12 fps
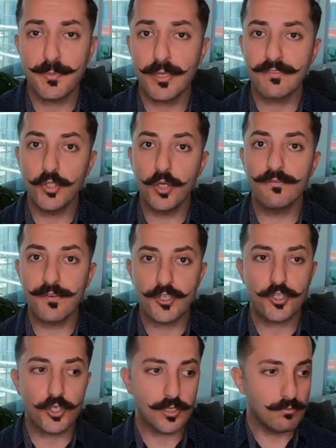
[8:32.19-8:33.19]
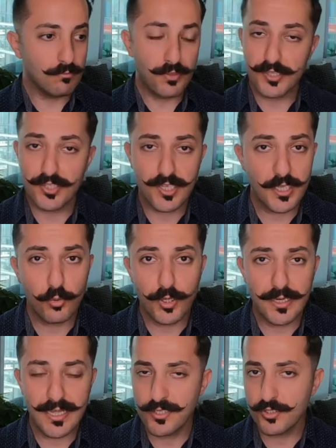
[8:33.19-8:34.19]
But if you know for sure this
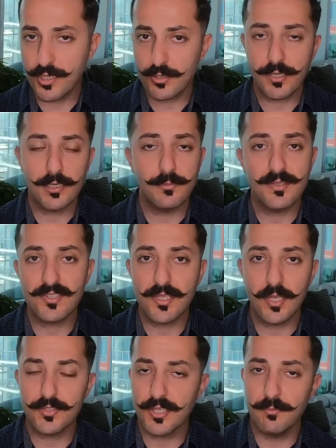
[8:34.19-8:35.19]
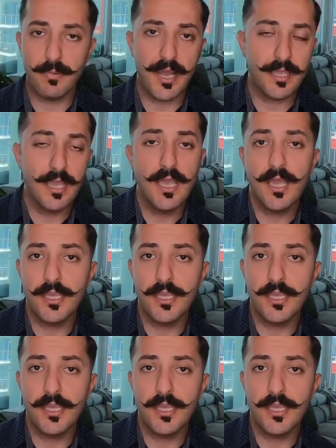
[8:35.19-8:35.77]
keyword has generated me sales in my,